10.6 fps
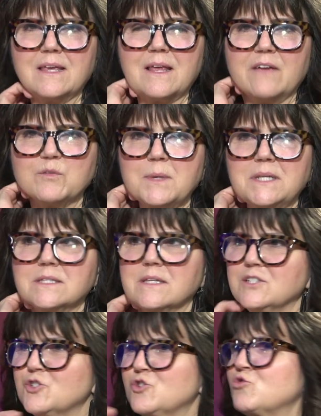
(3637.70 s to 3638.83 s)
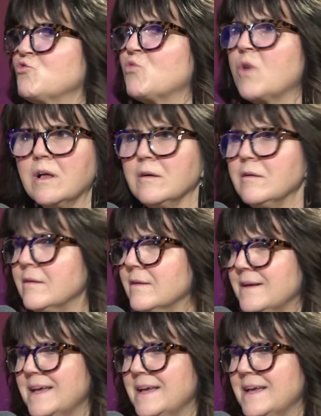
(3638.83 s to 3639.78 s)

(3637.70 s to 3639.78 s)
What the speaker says: everybody's going to struggle,